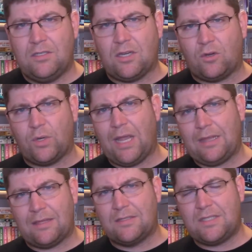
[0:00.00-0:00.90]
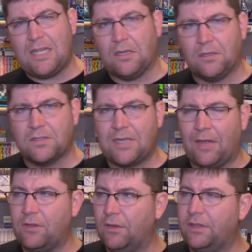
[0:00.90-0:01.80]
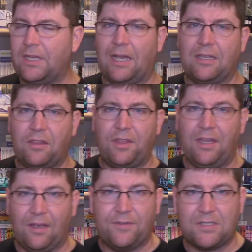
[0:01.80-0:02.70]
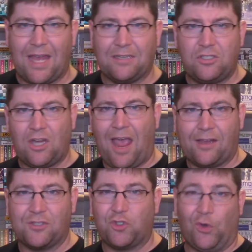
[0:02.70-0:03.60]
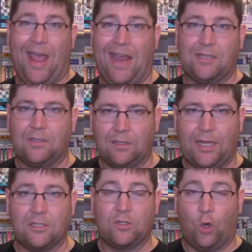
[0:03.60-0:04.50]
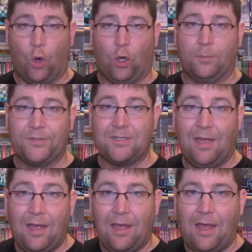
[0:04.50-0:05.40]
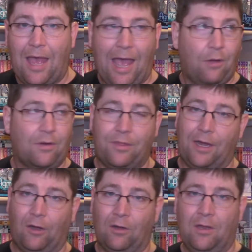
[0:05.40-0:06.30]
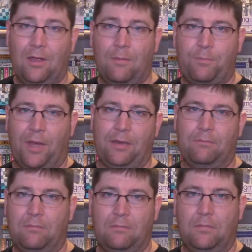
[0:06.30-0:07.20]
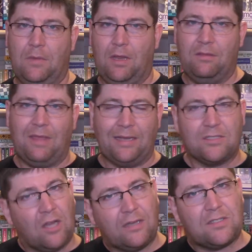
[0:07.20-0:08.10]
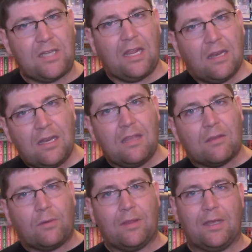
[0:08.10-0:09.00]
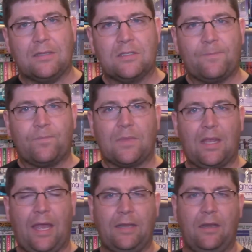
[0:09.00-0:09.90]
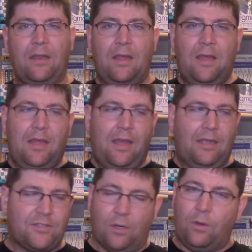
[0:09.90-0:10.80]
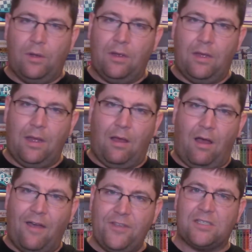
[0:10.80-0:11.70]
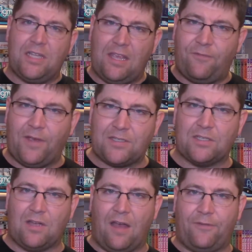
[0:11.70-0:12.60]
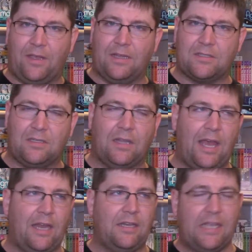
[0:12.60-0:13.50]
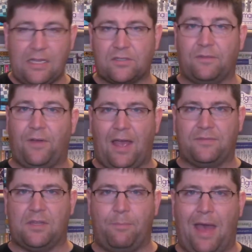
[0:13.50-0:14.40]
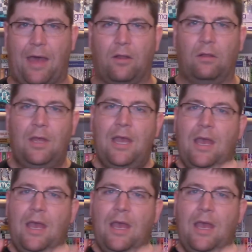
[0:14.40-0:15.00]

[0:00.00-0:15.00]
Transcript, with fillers: to create the seals. Now, the only thing I can think of is that Jack dragged Glenn's corpse out of there, but that's not stated either in this. And so obviously he faces off against Glenn, he survives the battle,